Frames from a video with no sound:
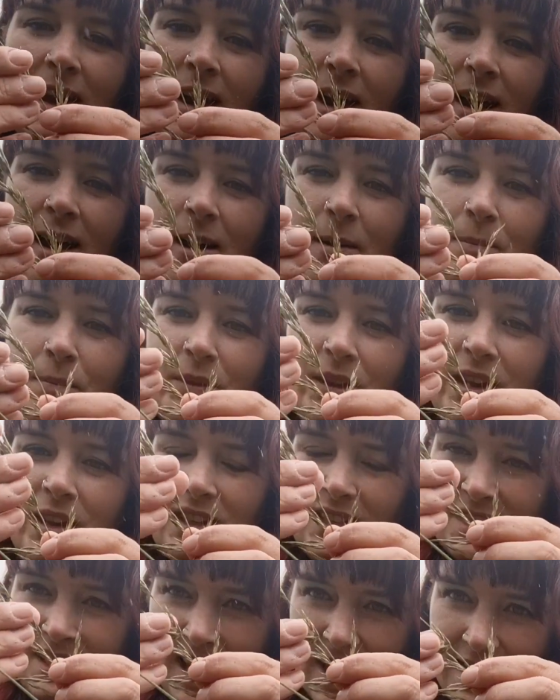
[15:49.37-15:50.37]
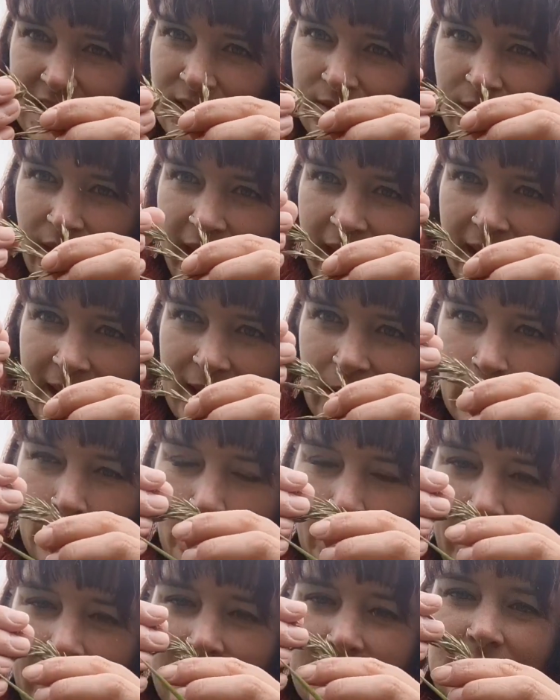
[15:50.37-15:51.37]
It stays fairly
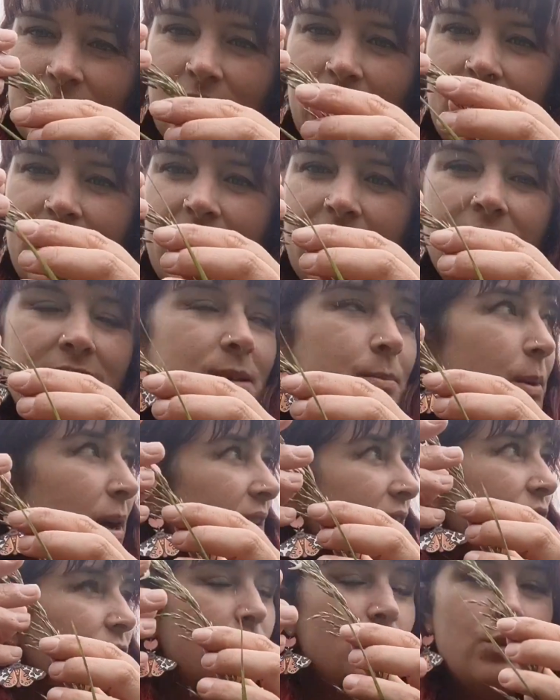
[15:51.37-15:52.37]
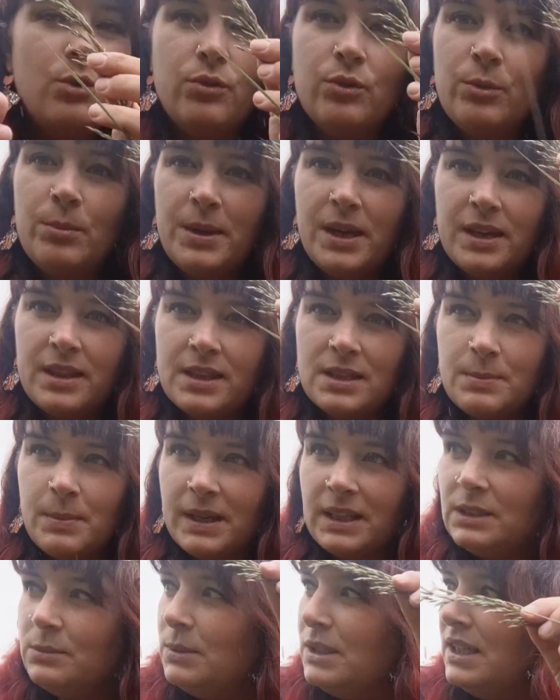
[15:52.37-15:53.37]
compact like this, but as you saw from the other
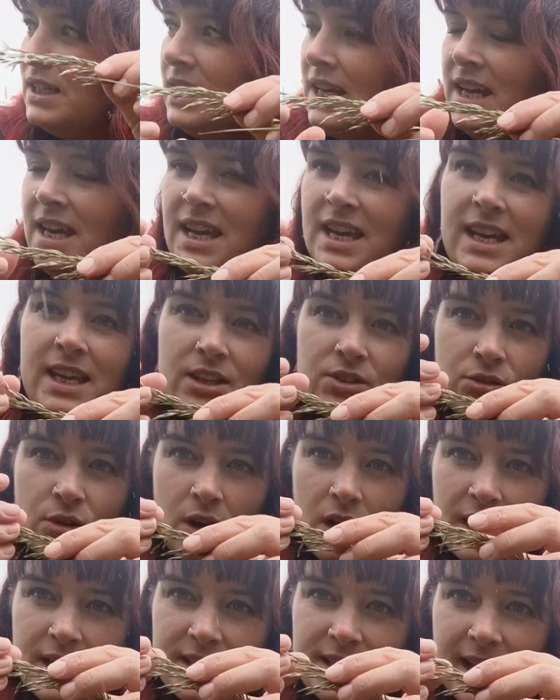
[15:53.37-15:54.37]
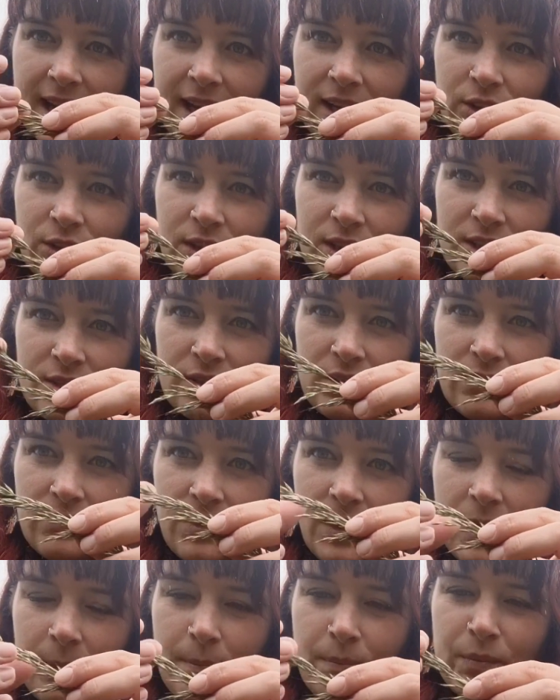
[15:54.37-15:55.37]
specimen, it dries out and sort
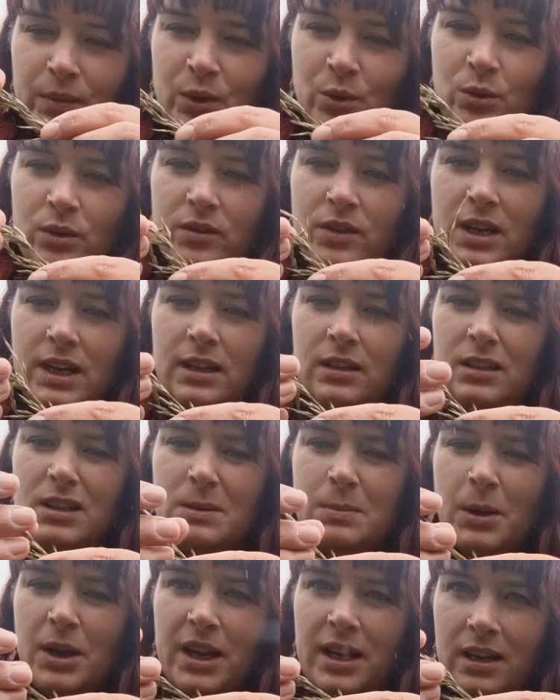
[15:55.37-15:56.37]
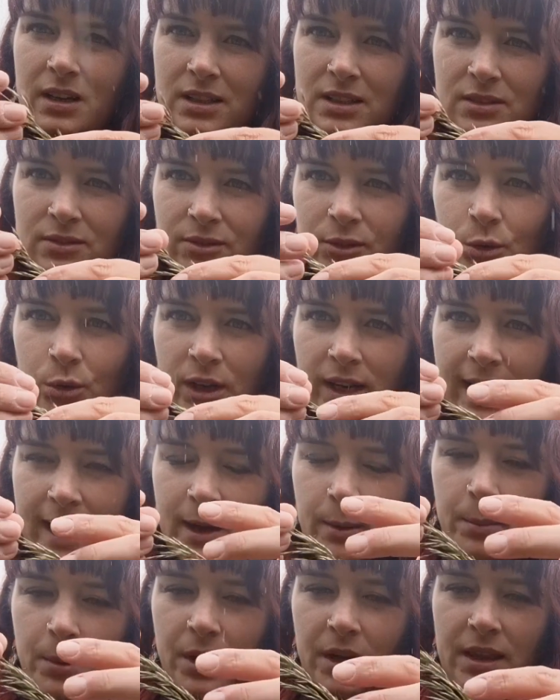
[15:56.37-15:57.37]
of all of the little spikelets have fallen
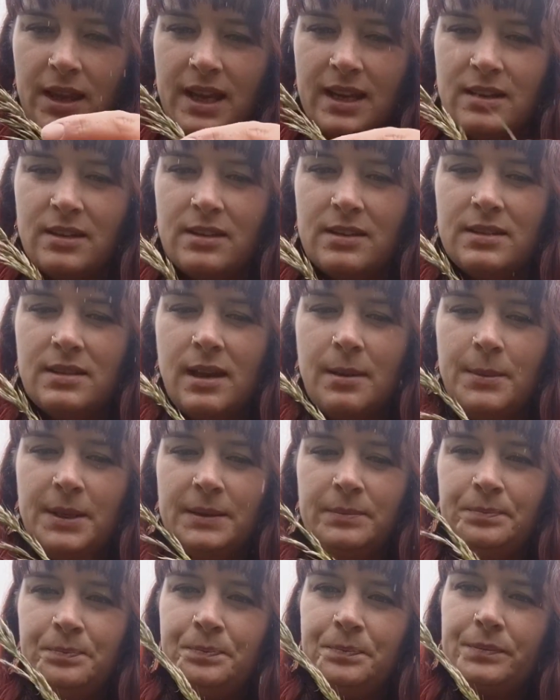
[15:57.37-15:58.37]
out by the end of the summer.